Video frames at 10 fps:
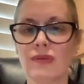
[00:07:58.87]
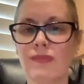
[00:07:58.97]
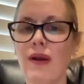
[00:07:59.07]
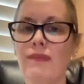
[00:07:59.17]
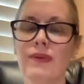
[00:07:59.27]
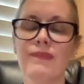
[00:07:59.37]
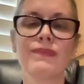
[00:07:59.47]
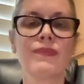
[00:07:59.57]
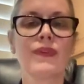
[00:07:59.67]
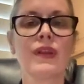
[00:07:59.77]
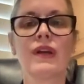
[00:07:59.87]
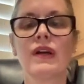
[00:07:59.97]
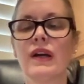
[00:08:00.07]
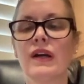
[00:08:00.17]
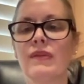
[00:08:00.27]
problem
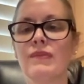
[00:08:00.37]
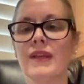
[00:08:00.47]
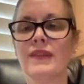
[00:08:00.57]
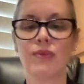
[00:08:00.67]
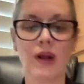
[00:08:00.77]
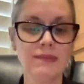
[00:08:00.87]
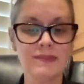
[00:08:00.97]
and the problem